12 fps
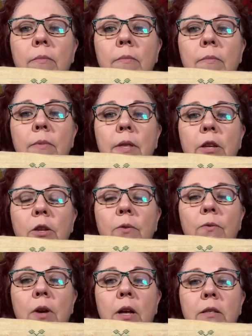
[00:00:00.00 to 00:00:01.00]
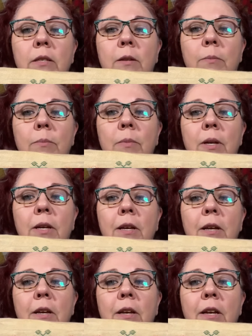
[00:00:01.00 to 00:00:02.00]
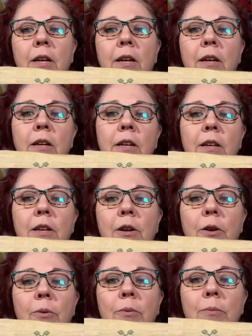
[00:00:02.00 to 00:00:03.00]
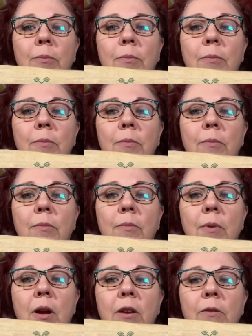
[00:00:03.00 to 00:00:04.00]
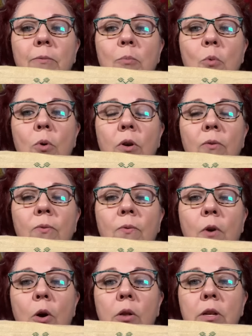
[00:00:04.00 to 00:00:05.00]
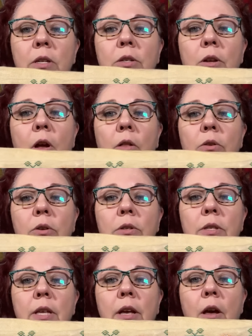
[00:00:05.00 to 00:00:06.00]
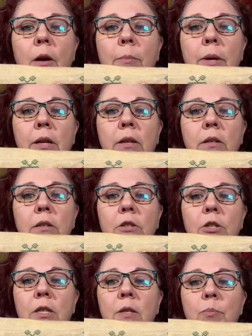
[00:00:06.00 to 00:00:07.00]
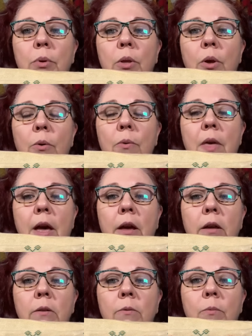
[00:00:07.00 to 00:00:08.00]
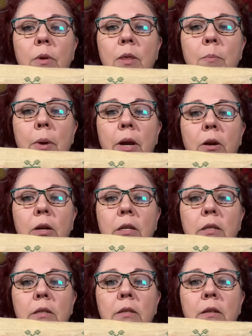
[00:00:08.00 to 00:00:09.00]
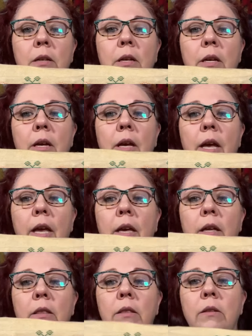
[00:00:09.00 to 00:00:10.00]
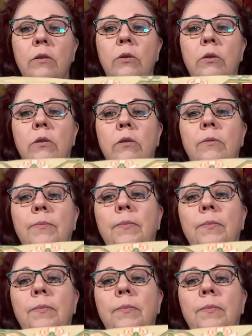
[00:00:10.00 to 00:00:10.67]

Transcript: then you've got some, you know, kind of more fallish colors that come in just below that with the parrots and the little